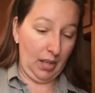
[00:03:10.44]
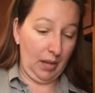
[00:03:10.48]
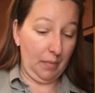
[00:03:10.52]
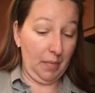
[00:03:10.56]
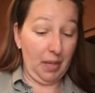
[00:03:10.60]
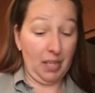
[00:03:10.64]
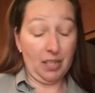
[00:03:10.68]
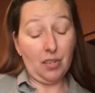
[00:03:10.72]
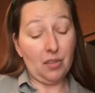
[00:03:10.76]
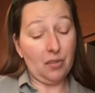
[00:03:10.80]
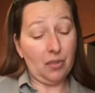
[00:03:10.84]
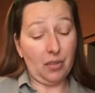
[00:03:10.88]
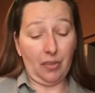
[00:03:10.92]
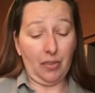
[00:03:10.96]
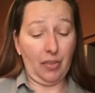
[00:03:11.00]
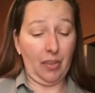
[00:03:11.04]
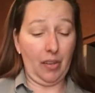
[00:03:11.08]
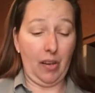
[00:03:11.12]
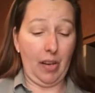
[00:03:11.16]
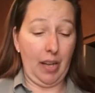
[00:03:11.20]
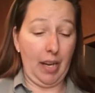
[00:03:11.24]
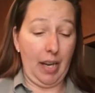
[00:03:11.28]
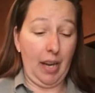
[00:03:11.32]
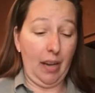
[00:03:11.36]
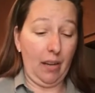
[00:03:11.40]
And you can
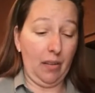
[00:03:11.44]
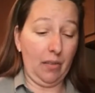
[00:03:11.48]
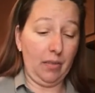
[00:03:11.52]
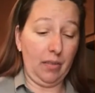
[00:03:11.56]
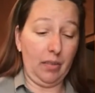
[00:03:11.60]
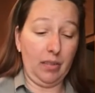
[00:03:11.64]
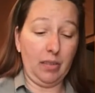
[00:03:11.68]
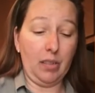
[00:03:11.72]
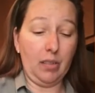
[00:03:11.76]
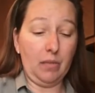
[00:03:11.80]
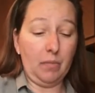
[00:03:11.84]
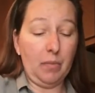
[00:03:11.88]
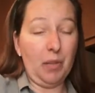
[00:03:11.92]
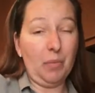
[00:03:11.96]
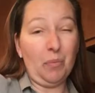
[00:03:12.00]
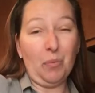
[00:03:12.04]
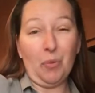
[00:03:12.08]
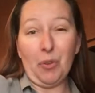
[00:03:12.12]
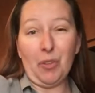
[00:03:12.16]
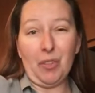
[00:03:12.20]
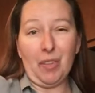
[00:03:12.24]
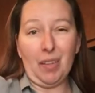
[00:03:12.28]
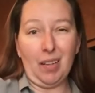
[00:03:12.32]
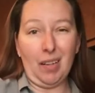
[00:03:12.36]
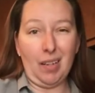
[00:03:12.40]
thaw it out a little bit
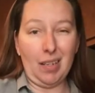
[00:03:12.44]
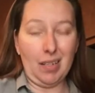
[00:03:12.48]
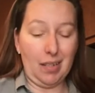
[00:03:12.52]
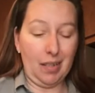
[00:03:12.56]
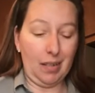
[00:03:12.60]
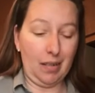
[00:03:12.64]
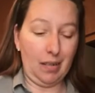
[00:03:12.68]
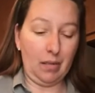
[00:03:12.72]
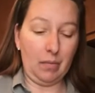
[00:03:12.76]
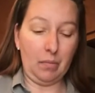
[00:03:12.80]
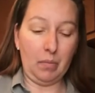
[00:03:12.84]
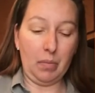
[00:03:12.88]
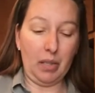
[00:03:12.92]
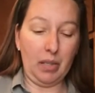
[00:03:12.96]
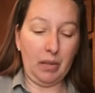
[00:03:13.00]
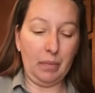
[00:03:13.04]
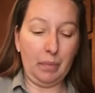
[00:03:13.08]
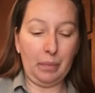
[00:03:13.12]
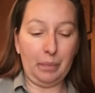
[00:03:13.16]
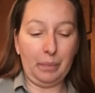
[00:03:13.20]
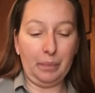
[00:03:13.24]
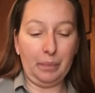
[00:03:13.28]
more than I did, but